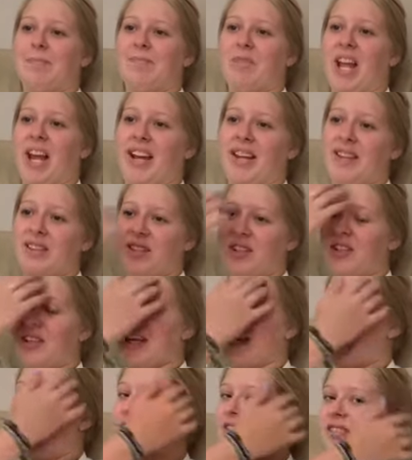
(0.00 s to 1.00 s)
I
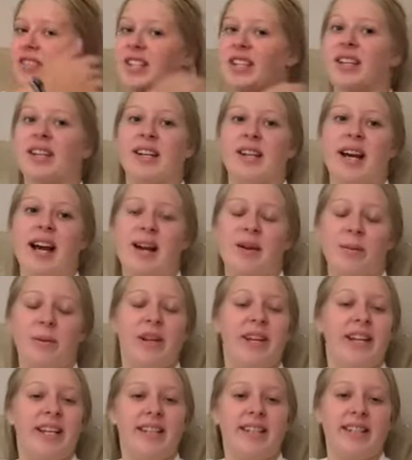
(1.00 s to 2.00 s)
usually
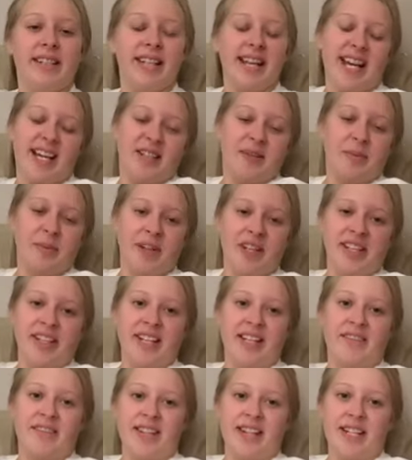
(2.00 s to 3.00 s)
read the textbook
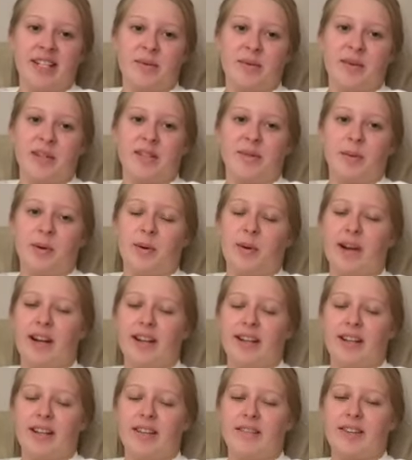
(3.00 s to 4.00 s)
if that's what's
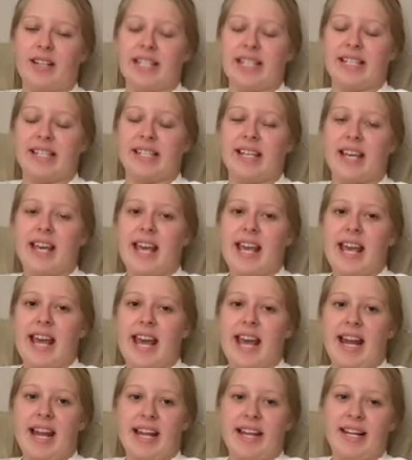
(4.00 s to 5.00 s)
required of us,
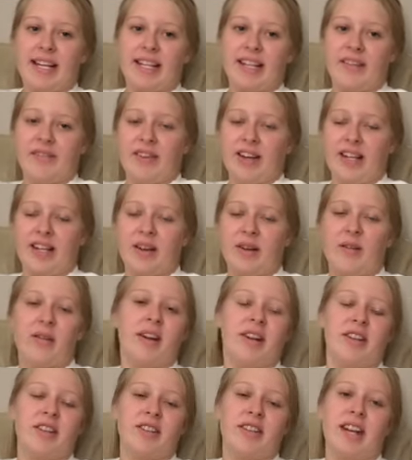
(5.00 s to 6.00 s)
and if I don't
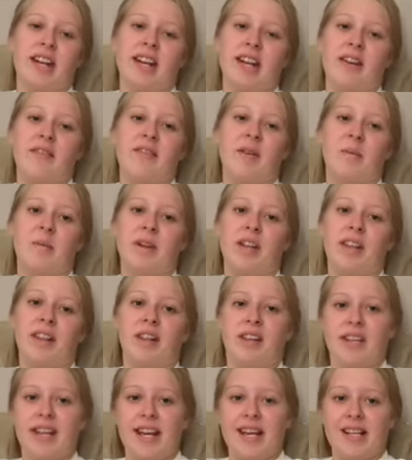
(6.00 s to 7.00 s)
understand it from reading
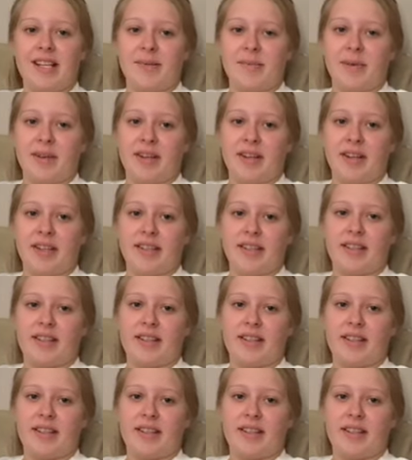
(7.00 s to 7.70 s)
the textbook